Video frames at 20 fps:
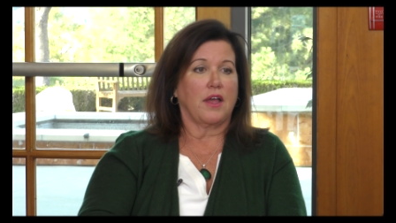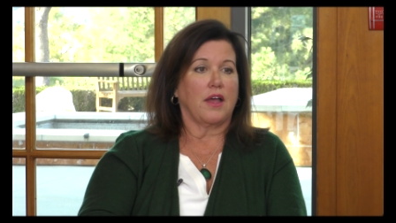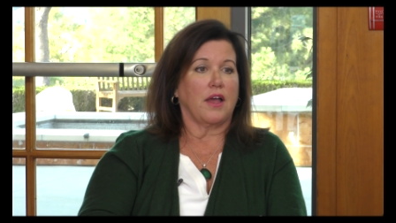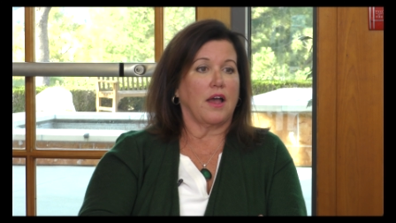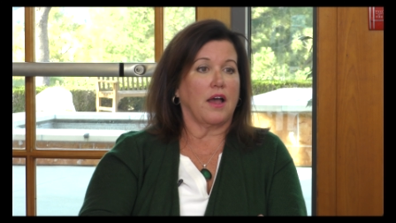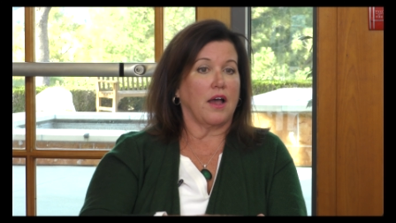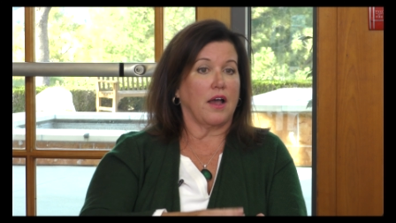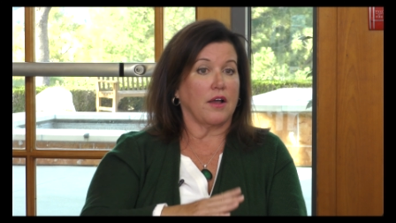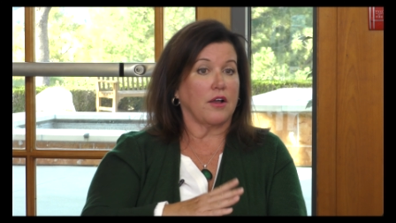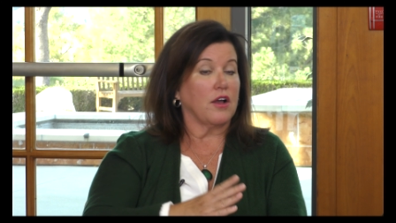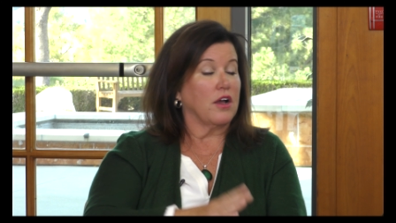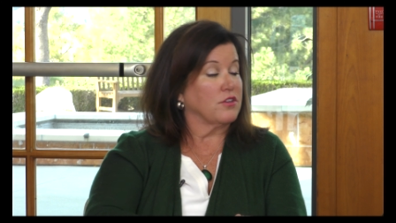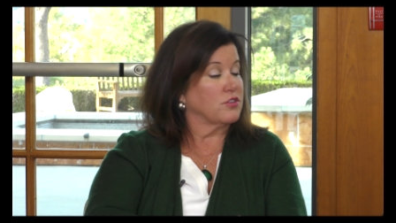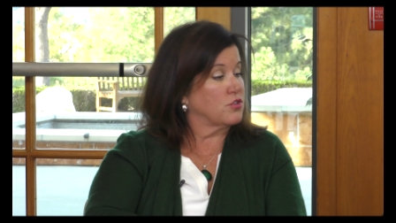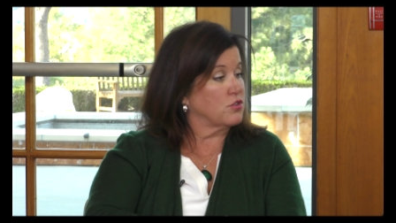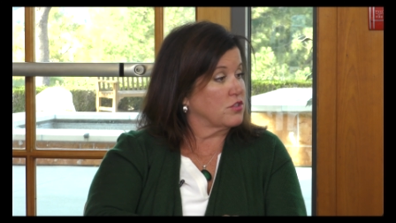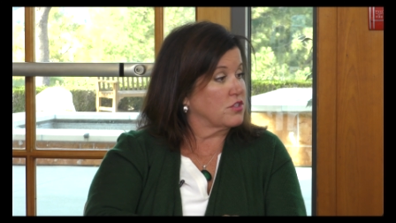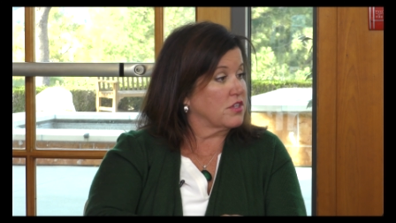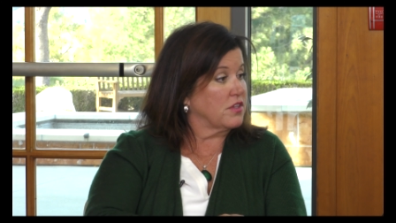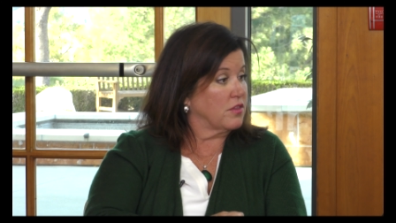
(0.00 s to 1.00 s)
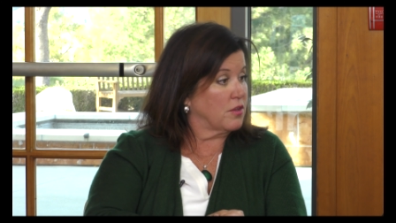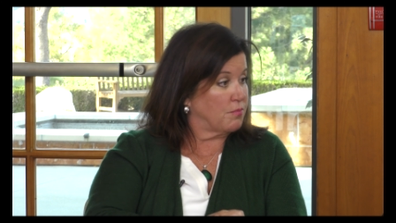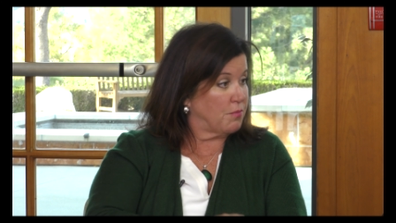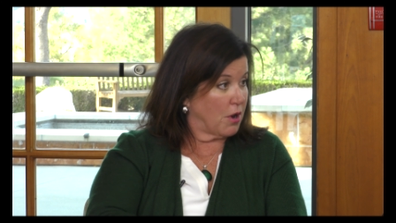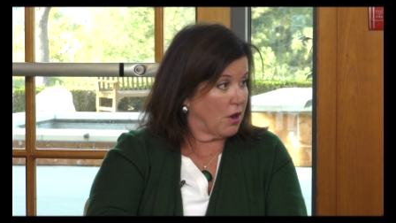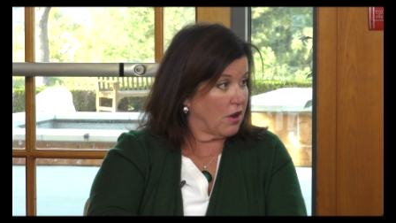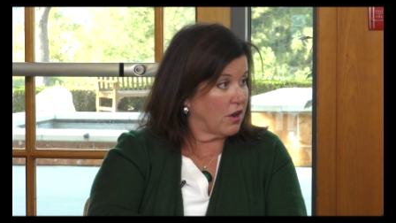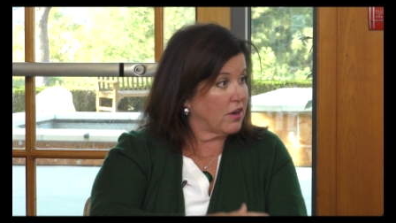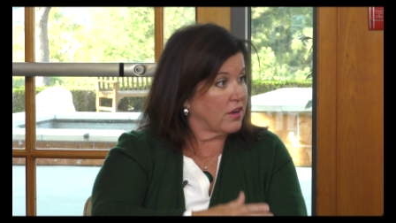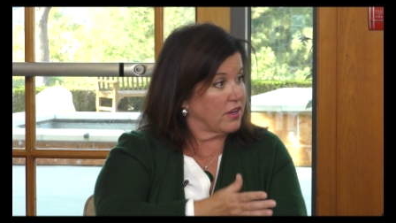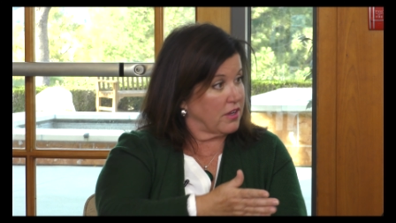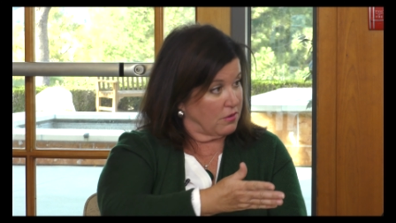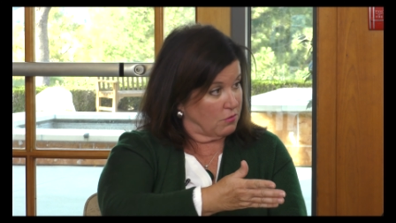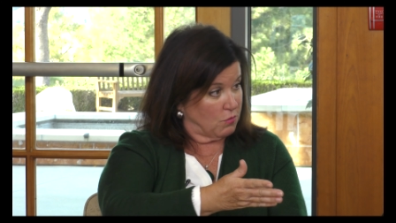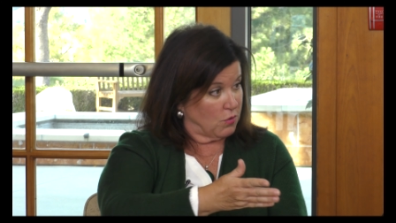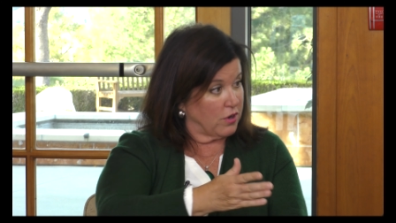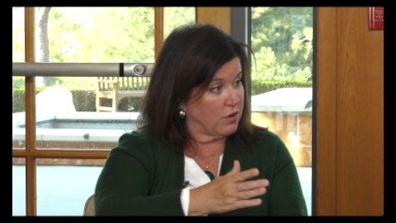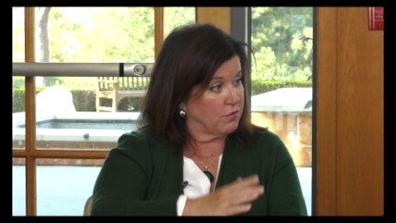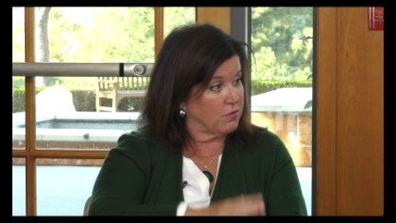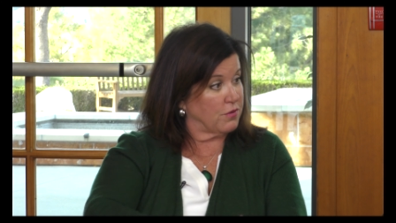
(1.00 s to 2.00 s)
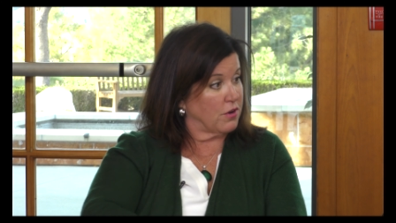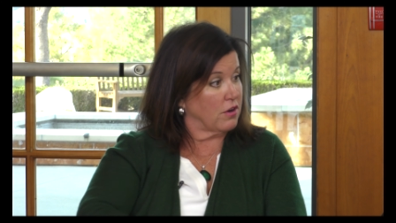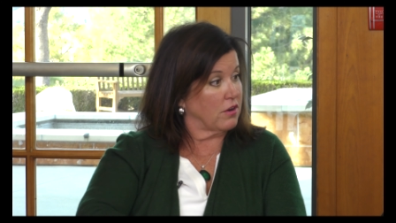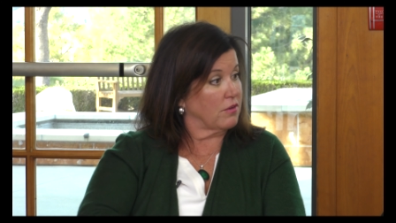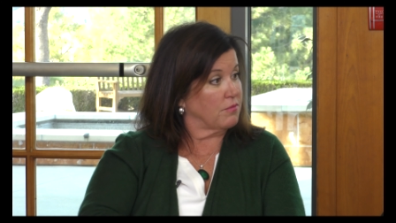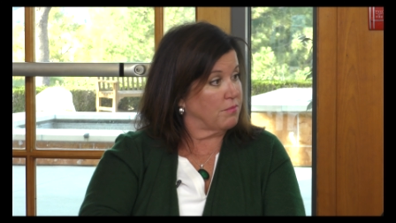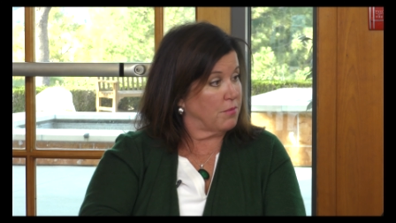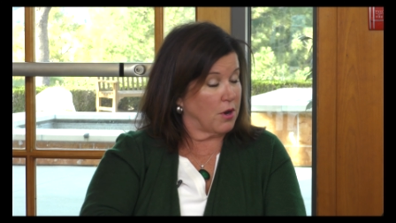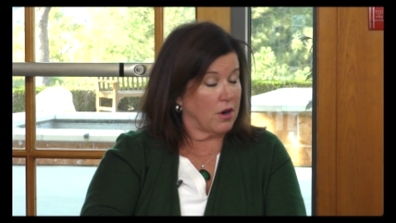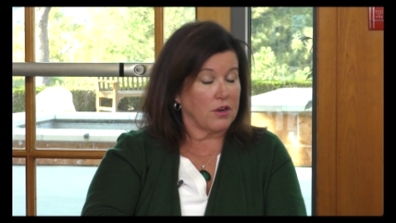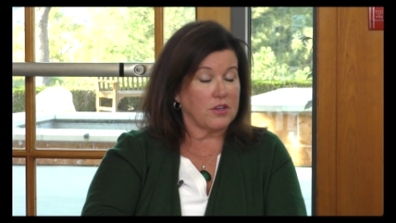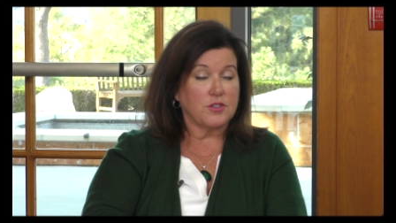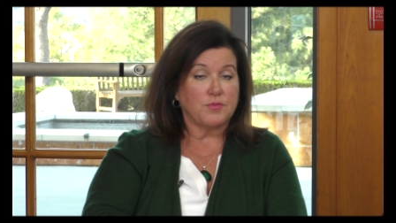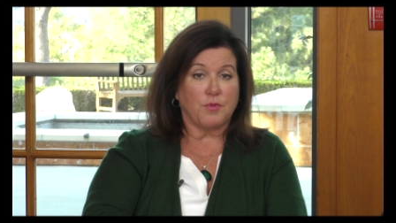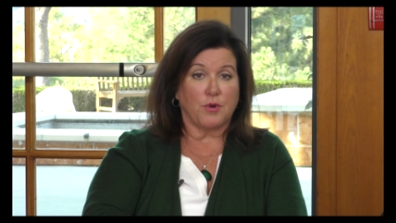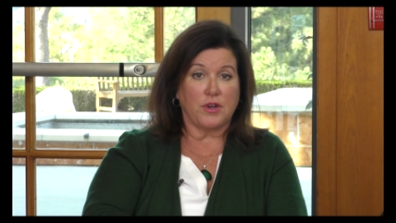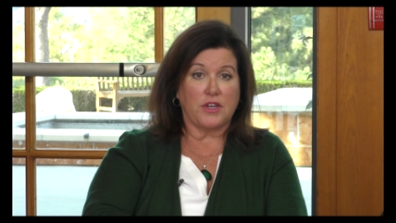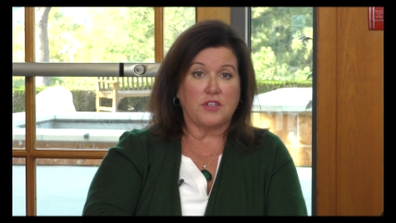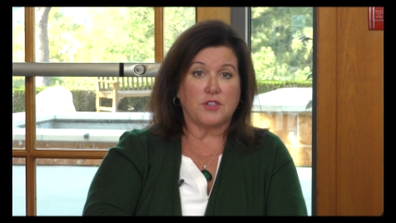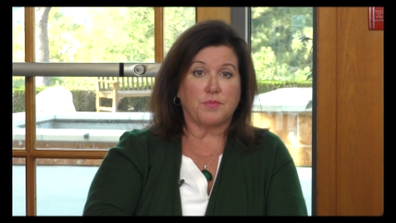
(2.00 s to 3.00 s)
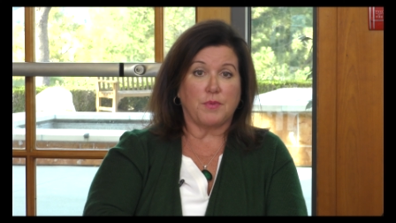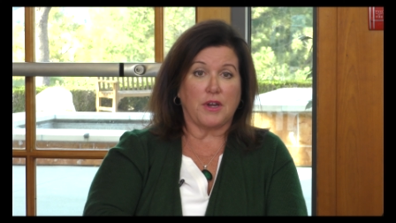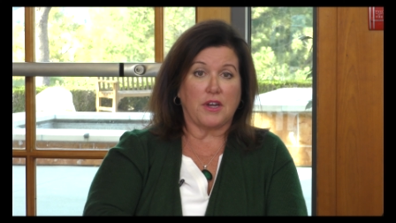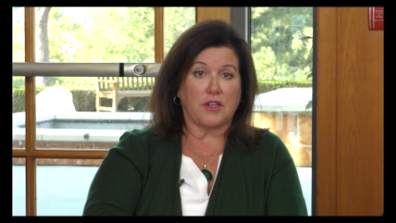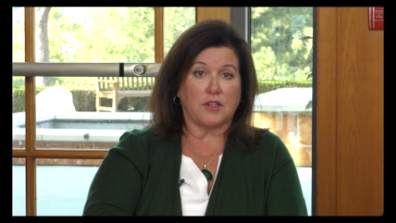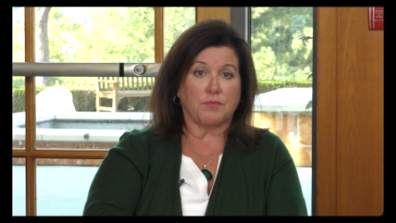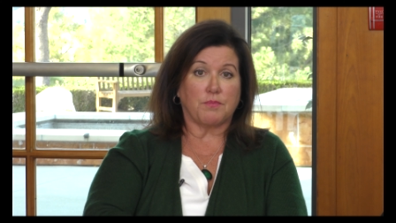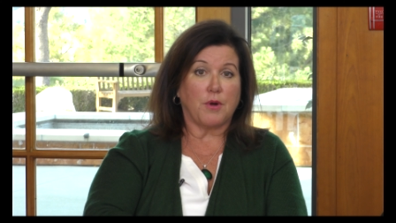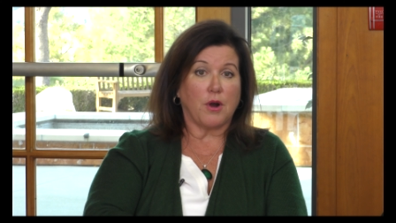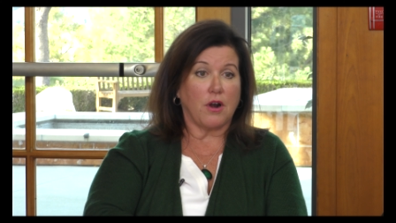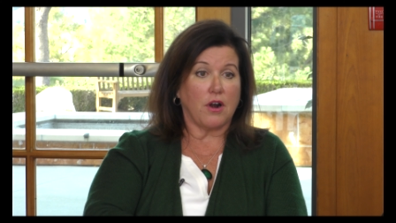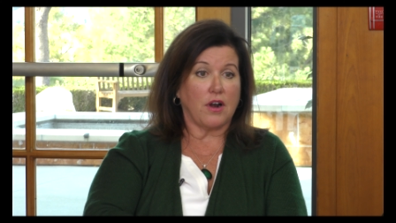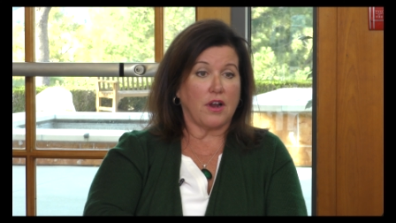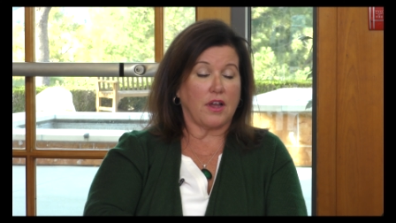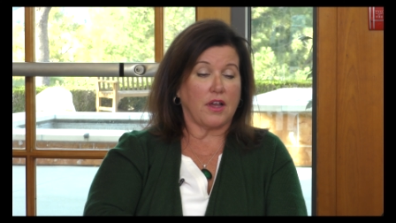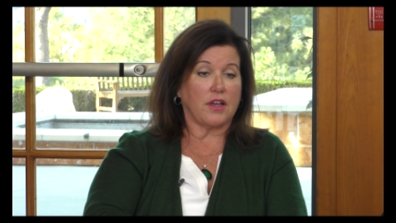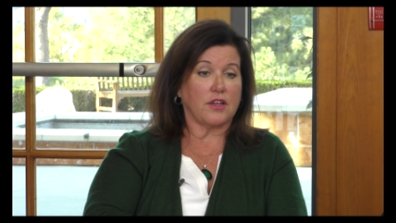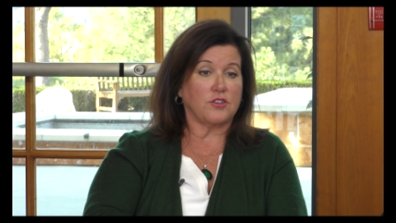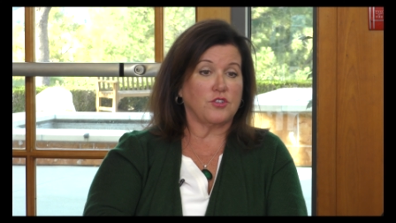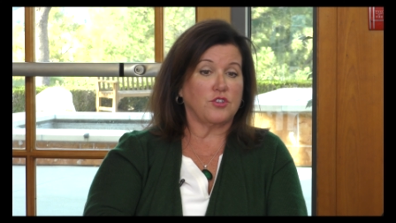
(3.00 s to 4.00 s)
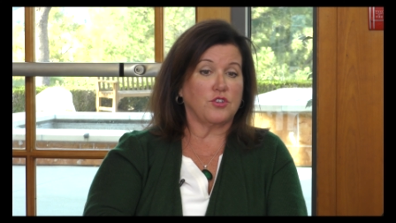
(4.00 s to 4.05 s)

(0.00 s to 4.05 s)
uh, concerts in the park, in one of our parks, Bernice Bennett Park,